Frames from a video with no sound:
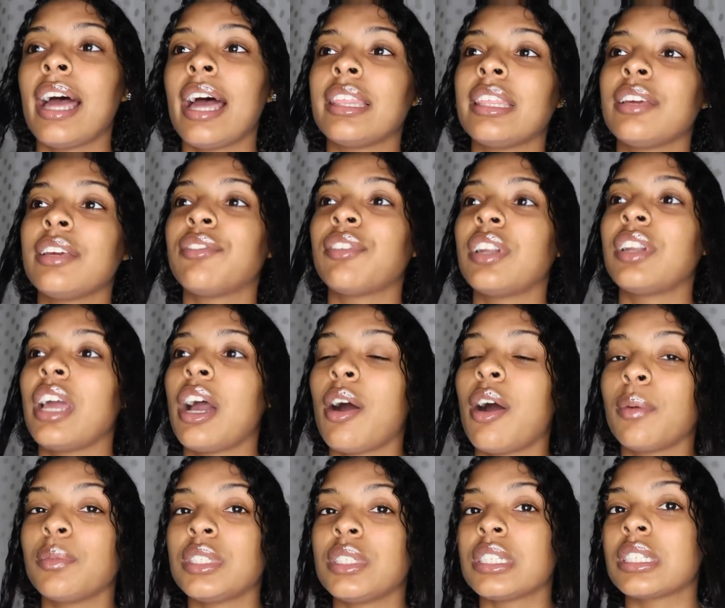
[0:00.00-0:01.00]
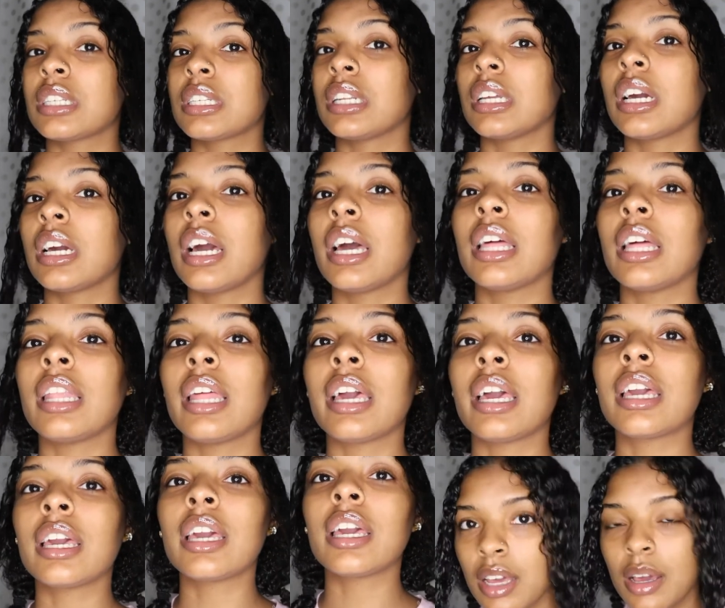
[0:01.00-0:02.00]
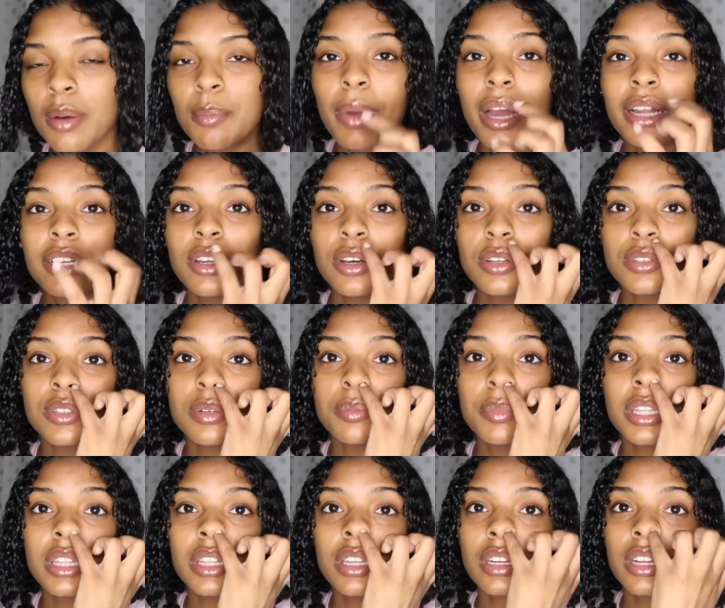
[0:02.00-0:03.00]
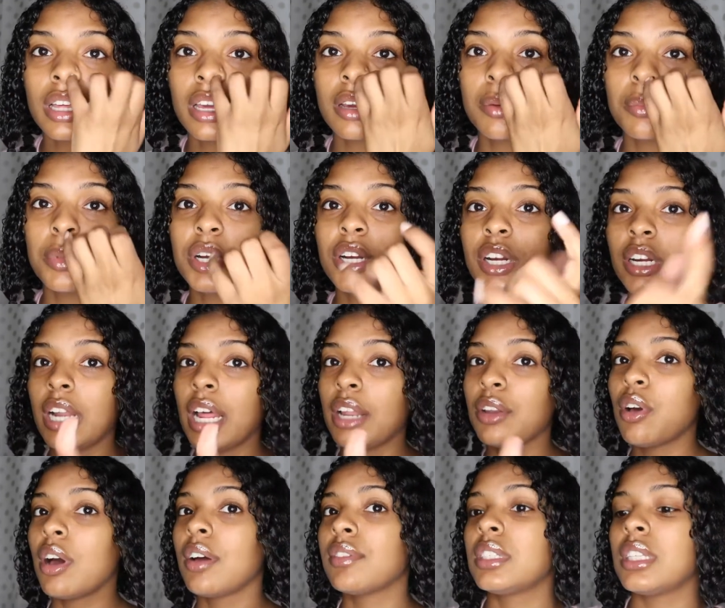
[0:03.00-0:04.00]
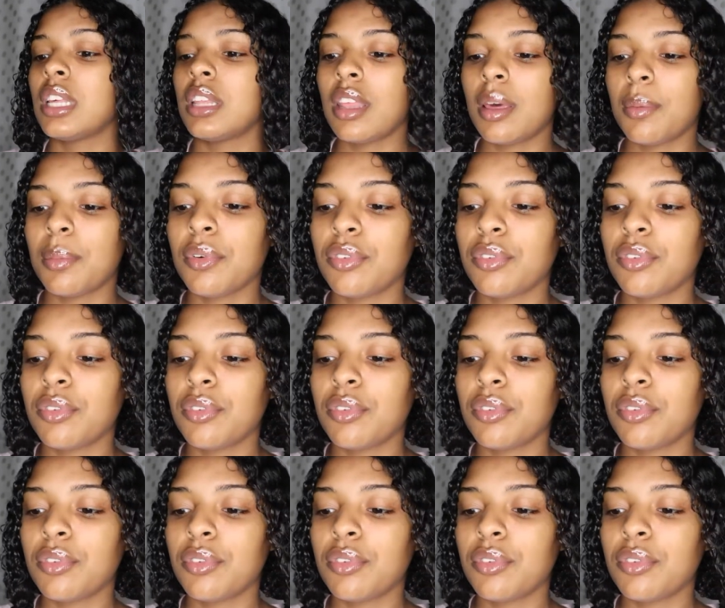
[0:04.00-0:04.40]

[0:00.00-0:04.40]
I think for now I'm just gonna cut like, my nose gonna be looking like a booger, and I know I've said that